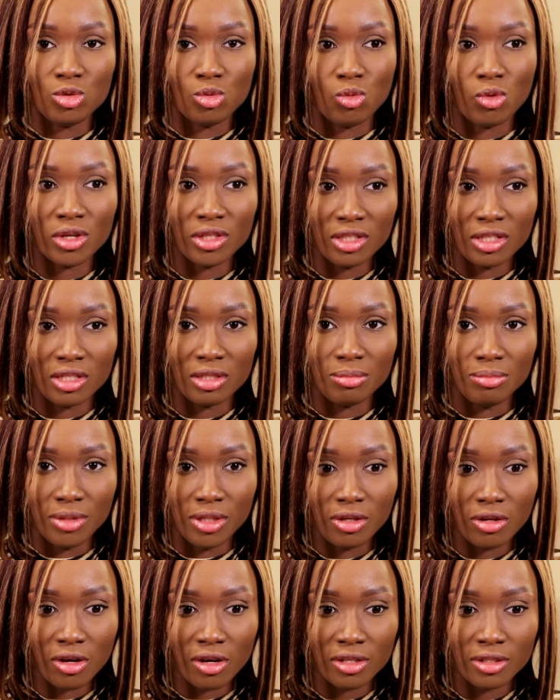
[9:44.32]
it's worth it,
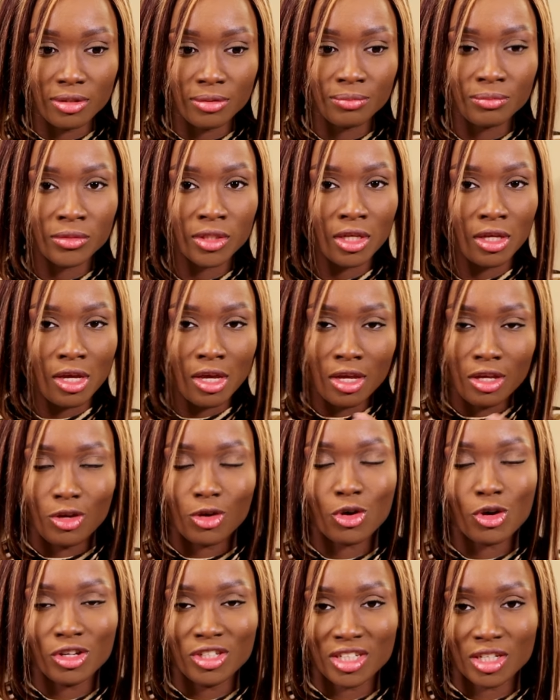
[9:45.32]
because
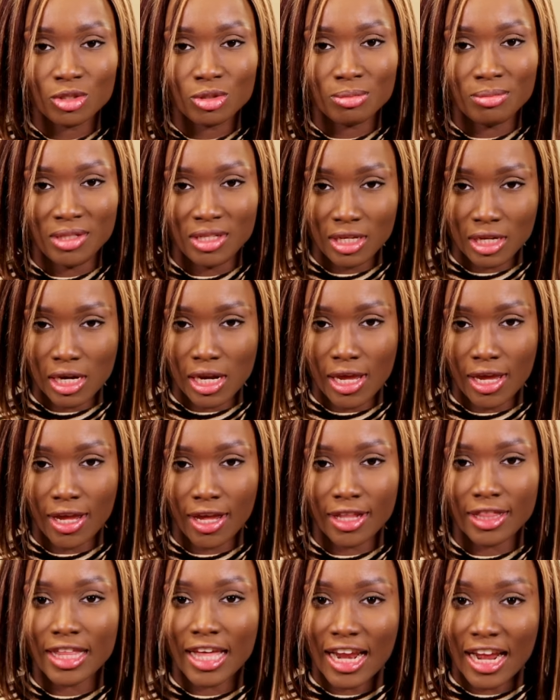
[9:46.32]
your conscience will be clear
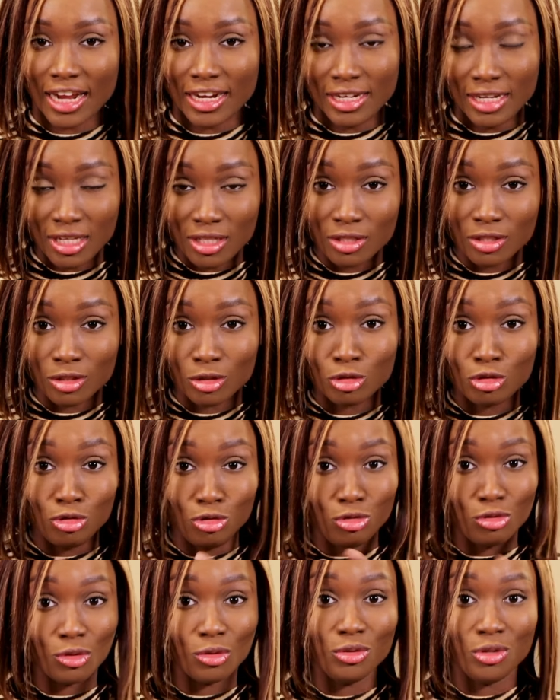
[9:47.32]
that at least
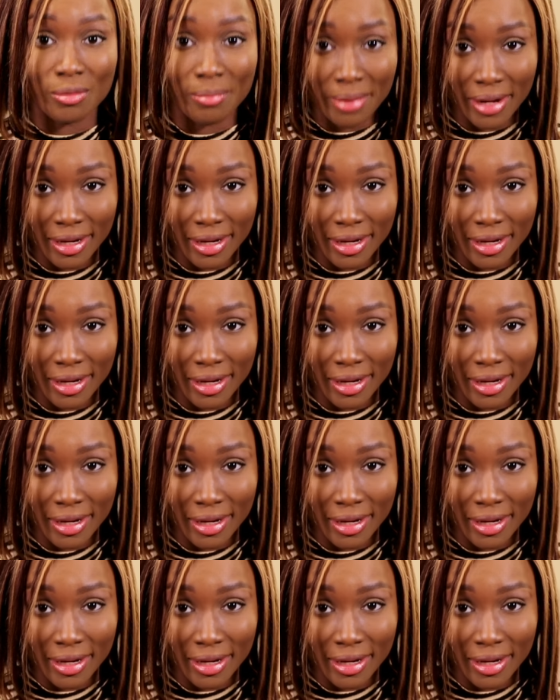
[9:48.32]
veto your